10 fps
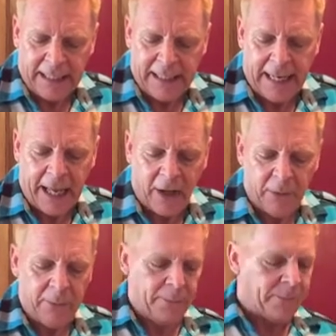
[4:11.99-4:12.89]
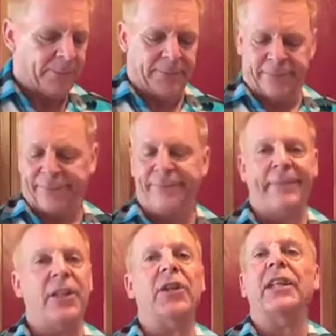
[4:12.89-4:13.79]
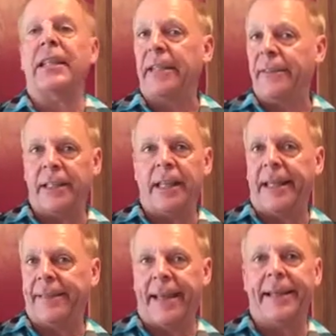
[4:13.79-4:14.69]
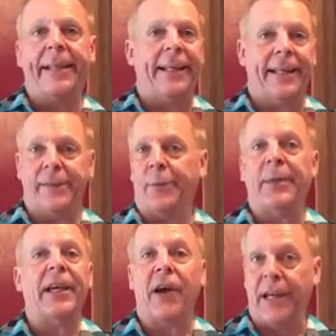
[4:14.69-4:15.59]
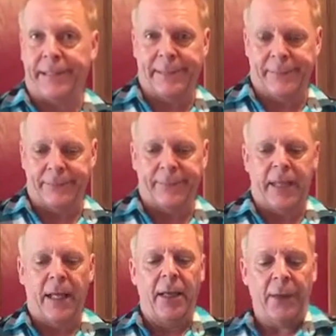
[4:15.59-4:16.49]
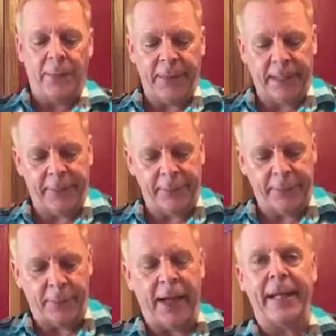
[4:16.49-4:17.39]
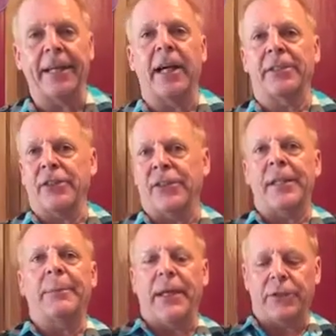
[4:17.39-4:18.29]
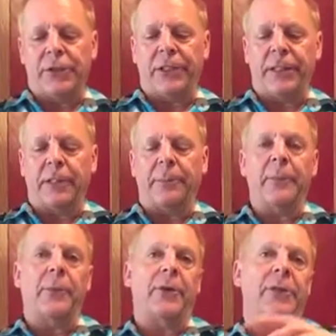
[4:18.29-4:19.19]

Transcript: Now, you could leave it like that and it'll be awesome. But why not just embellish it a little bit more?